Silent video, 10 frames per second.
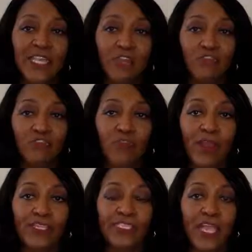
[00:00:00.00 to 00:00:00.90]
said, you're
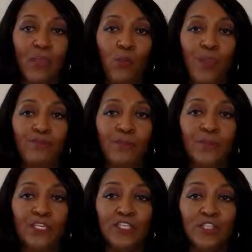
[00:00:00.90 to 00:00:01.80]
trying to stay away
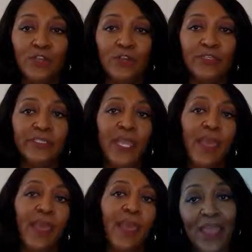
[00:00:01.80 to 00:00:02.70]
from the sugars.
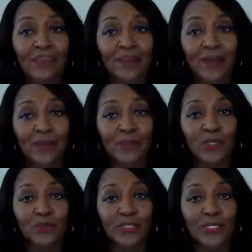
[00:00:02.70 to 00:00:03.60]
Anyway,
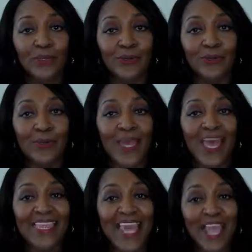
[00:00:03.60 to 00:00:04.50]
YouTube,
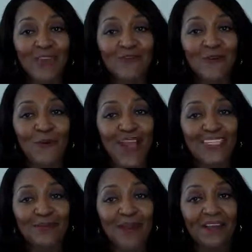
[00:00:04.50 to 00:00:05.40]
thank you for
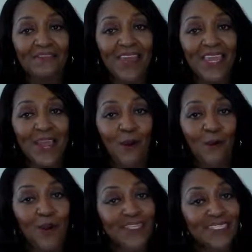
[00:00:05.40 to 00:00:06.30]
watching my
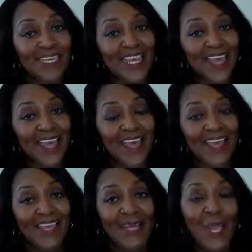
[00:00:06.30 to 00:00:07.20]
video once
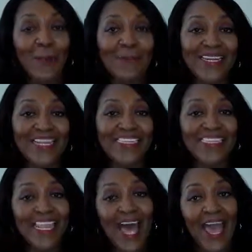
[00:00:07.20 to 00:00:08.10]
again.
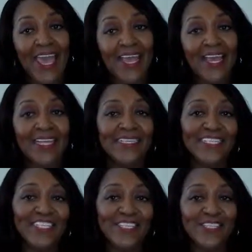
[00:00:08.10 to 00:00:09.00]
Please like,
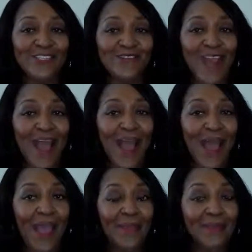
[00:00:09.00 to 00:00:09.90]

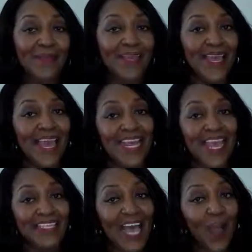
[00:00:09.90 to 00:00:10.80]
subscribe, and
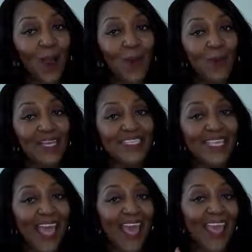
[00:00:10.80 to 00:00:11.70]
as I always
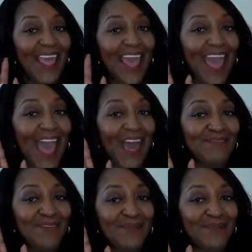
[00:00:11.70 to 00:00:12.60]
say,
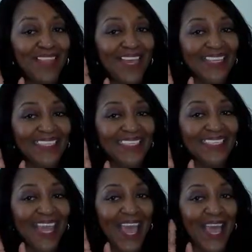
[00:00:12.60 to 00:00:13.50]
have a
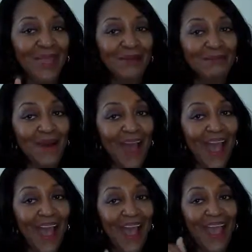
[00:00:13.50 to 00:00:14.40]
blessed day.
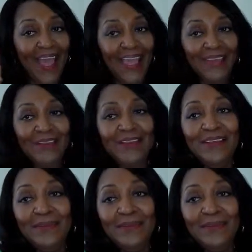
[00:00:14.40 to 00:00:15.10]
Bye.